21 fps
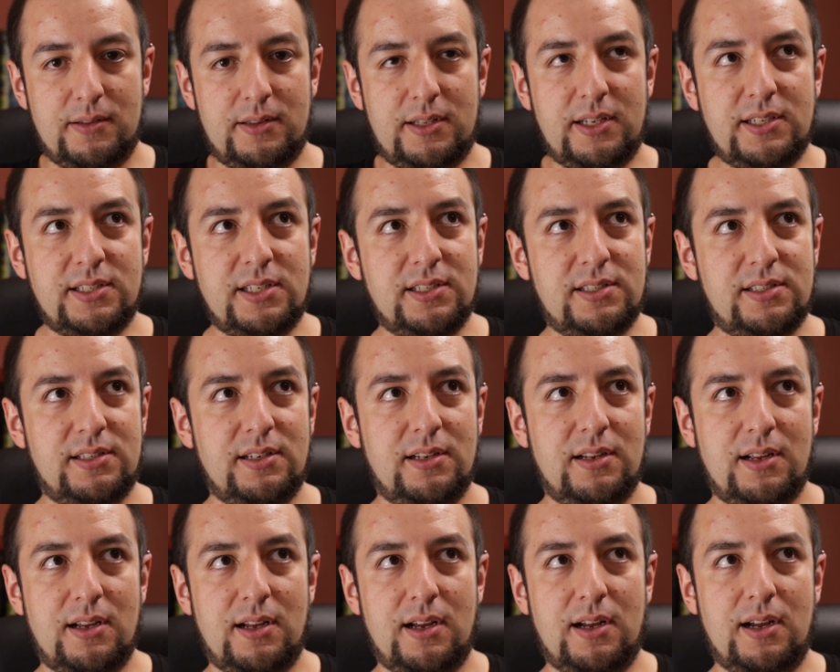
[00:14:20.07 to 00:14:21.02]
This is
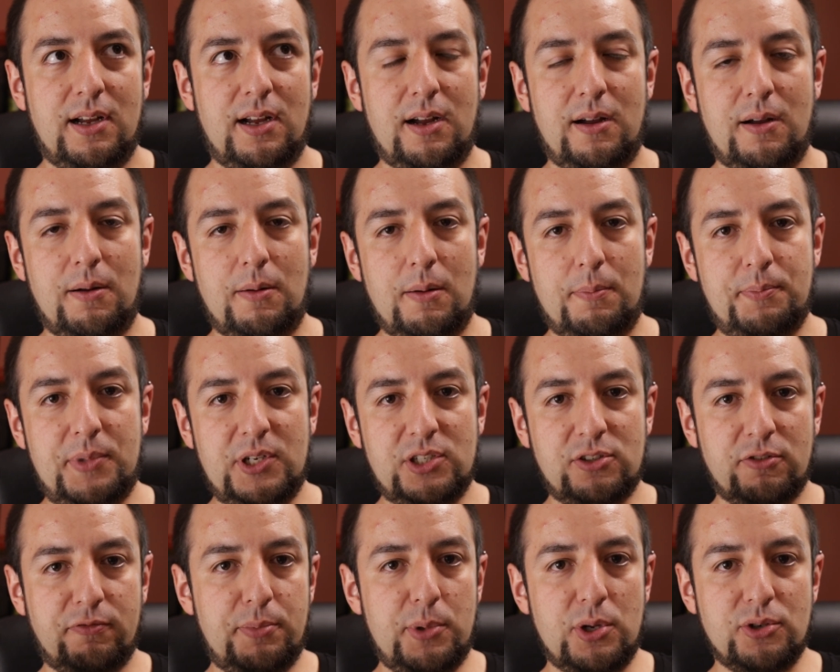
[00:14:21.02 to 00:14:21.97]
a
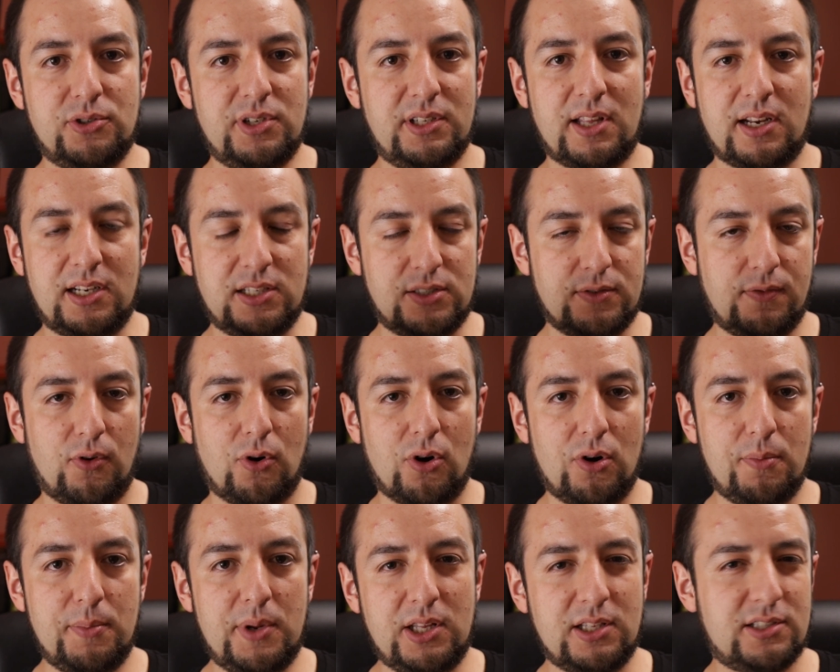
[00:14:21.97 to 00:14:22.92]
piece of music that is
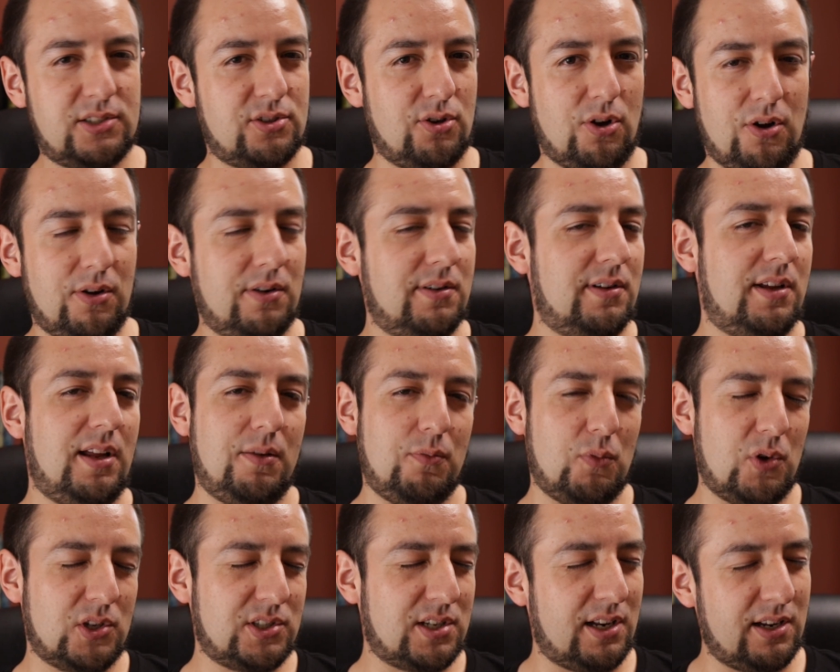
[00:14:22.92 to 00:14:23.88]
4 minutes long. It
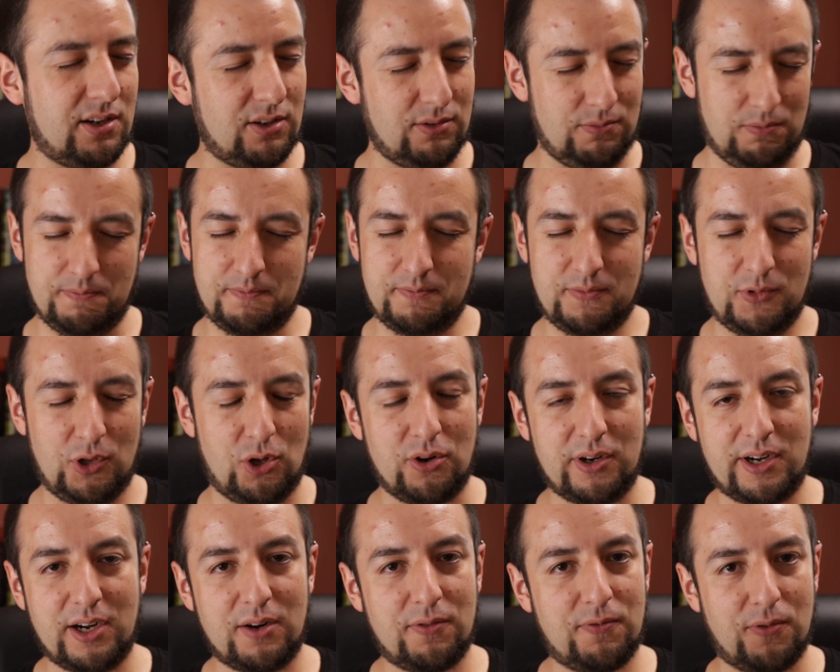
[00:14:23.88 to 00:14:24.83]
was a little
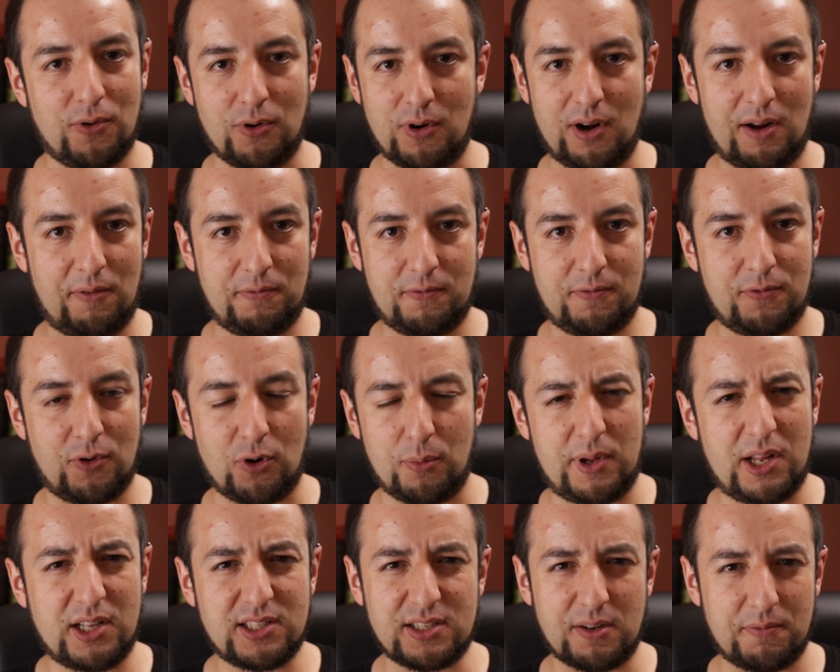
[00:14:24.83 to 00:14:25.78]
longer, 4
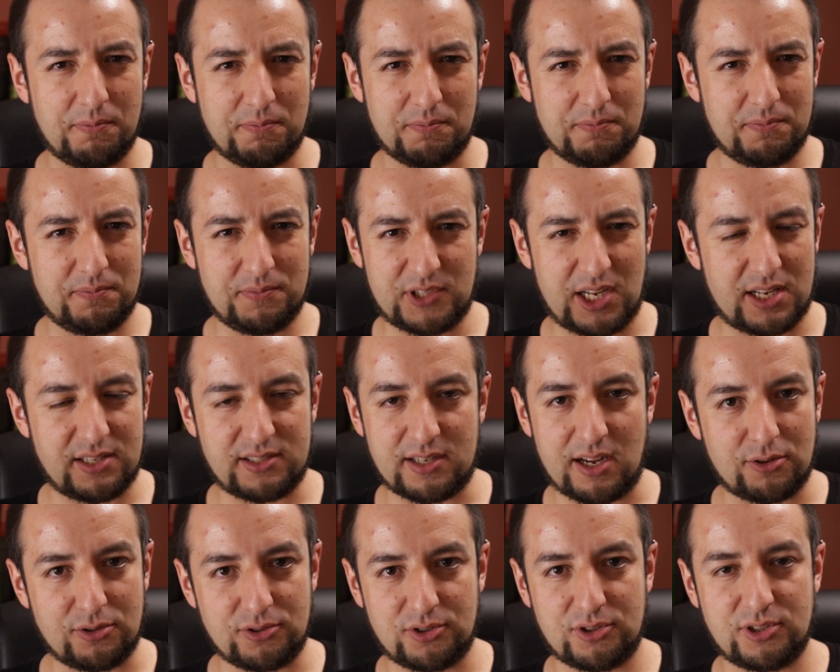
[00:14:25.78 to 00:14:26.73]
minutes and 10
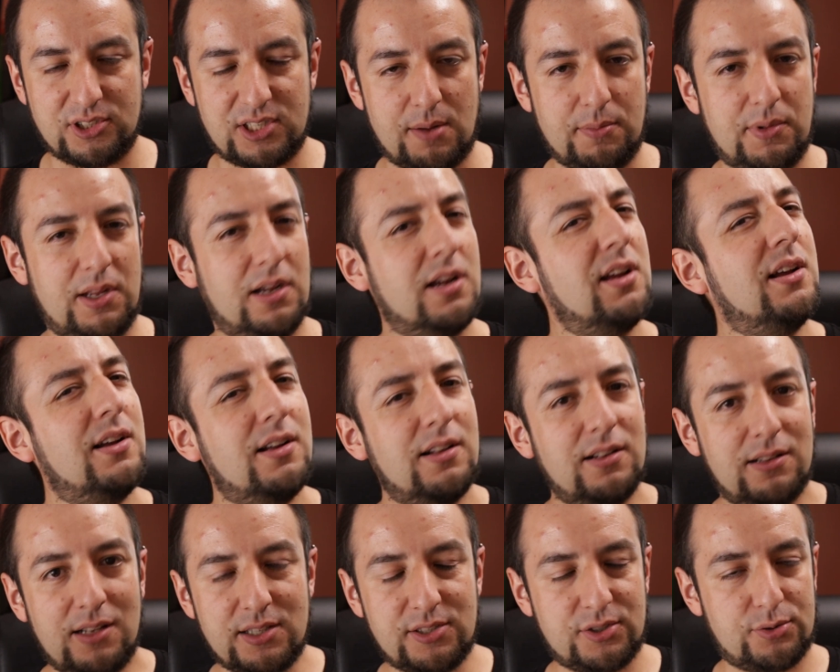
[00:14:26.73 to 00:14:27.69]
seconds or something.
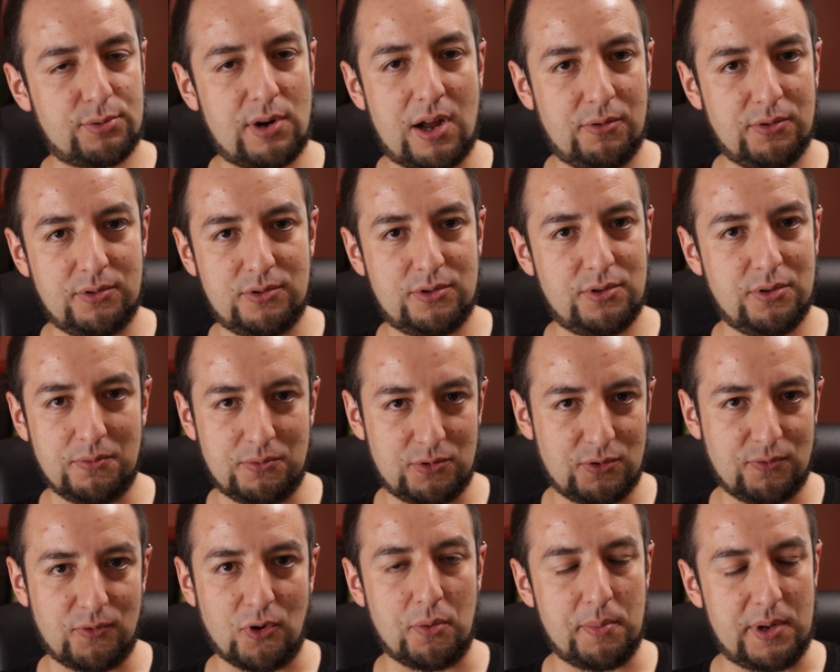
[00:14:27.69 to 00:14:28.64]
Let's round to
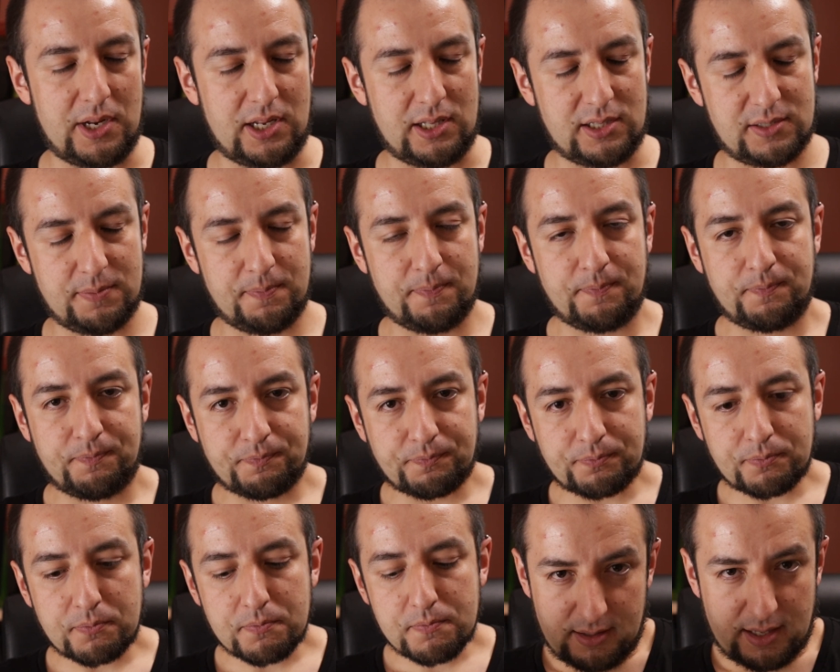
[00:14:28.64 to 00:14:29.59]
4 minutes.
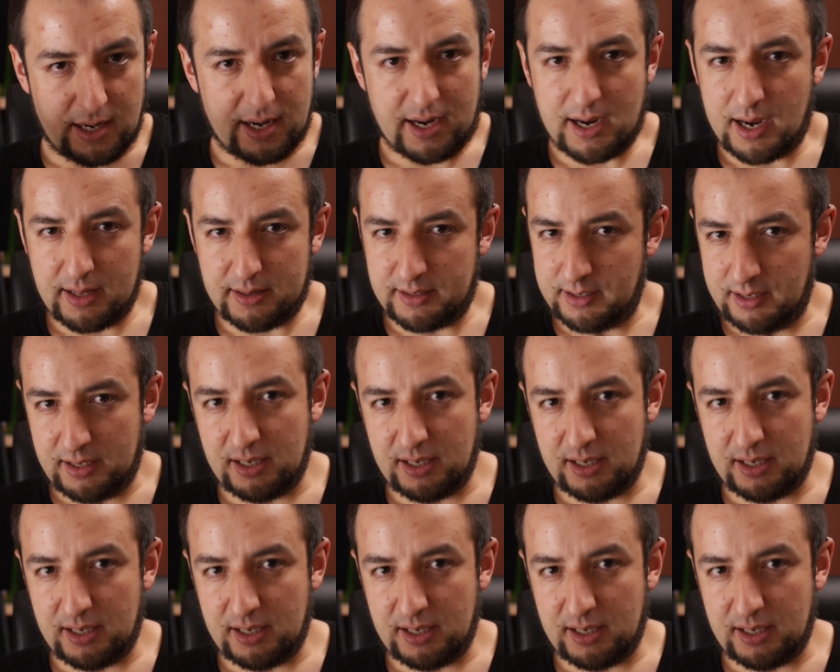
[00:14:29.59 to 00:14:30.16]
They had